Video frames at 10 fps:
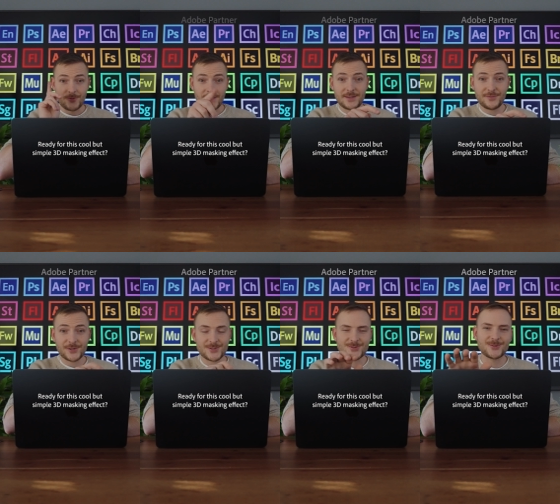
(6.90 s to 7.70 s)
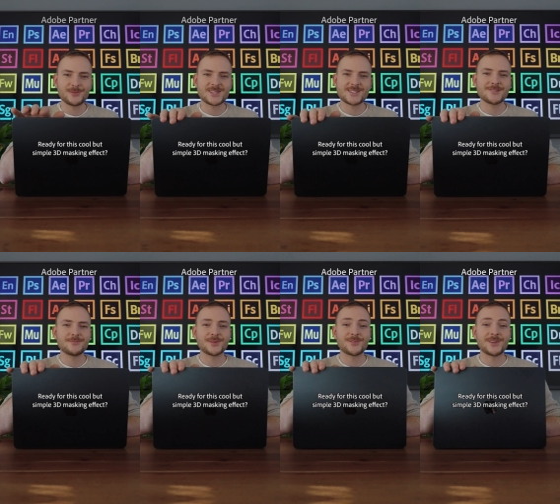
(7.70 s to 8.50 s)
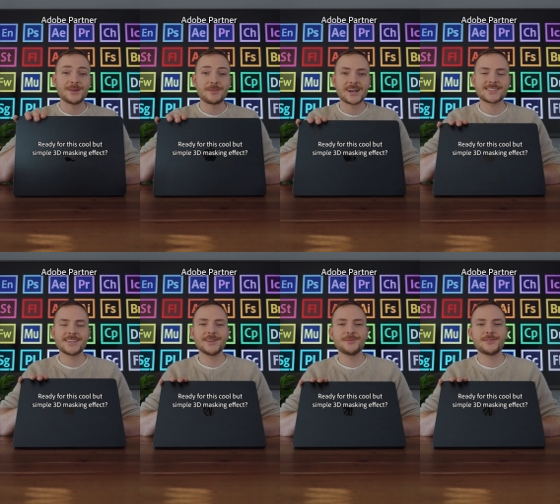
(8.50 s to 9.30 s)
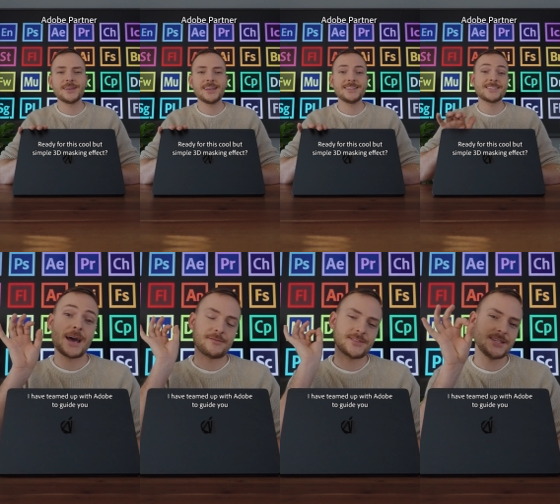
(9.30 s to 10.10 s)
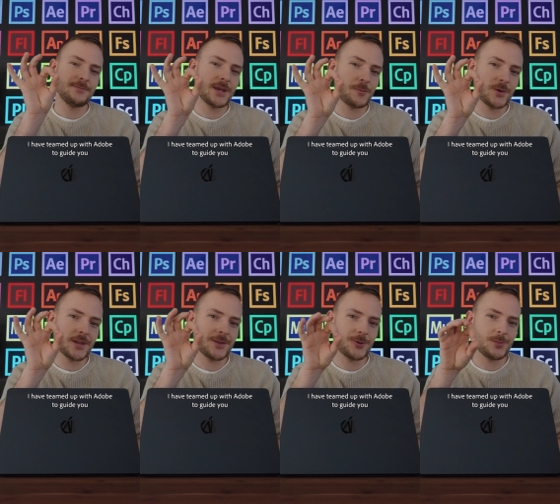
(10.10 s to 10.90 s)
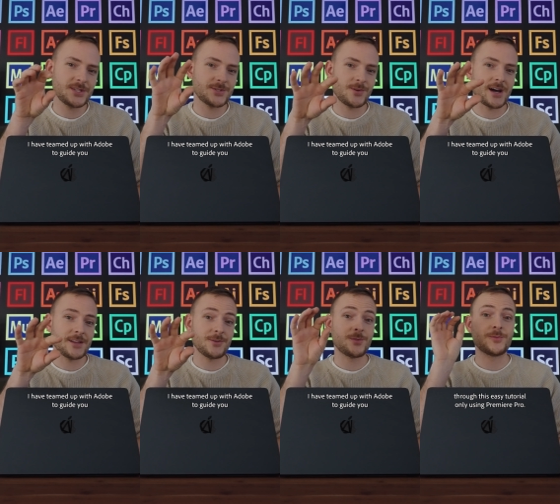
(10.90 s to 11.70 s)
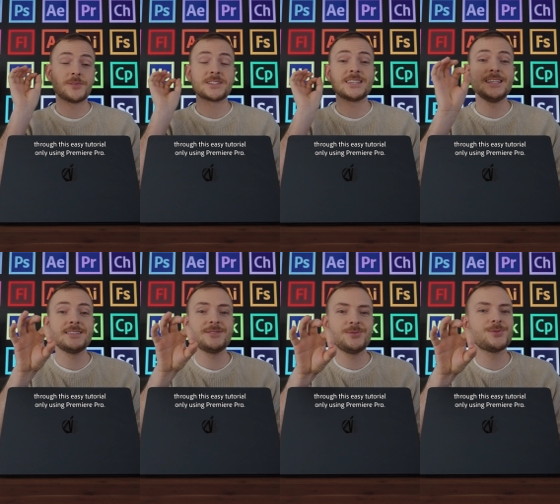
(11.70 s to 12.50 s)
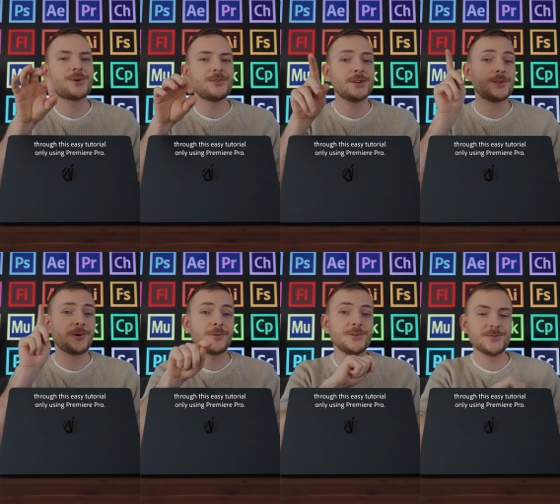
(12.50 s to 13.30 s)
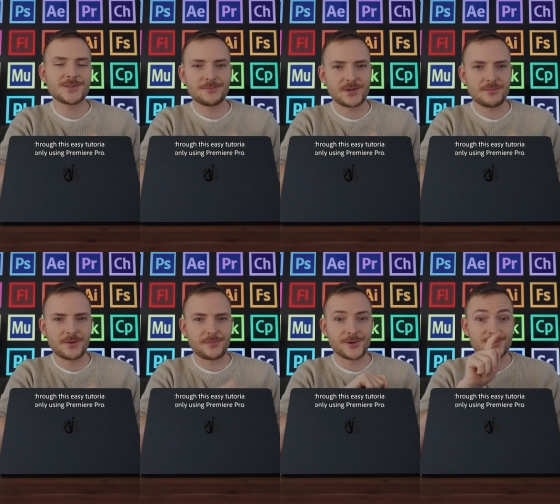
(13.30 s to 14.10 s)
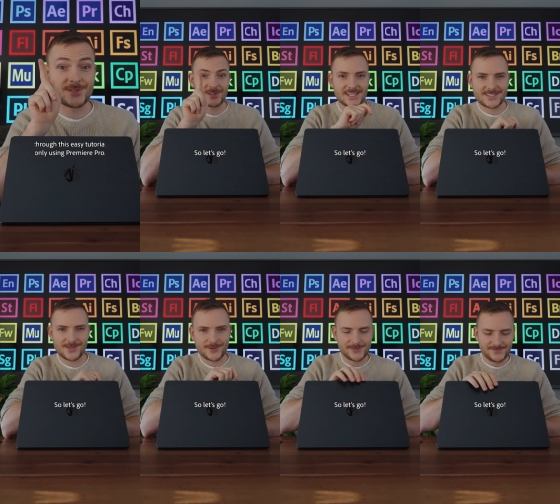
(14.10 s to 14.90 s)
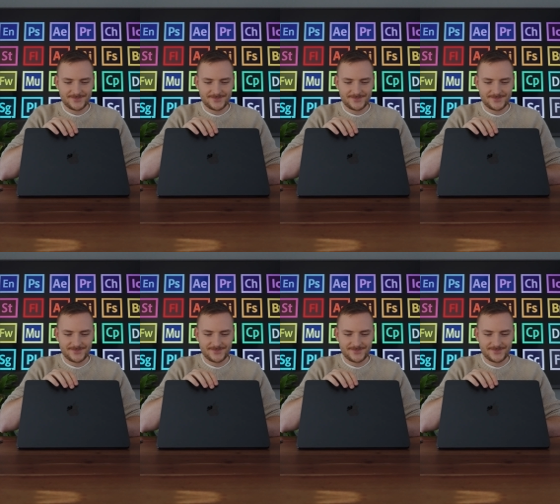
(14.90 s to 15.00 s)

Ready for this cool but simple 3D masking effect? I've teamed up with Adobe to guide you through this easy tutorial only using Premiere Pro, so let's go.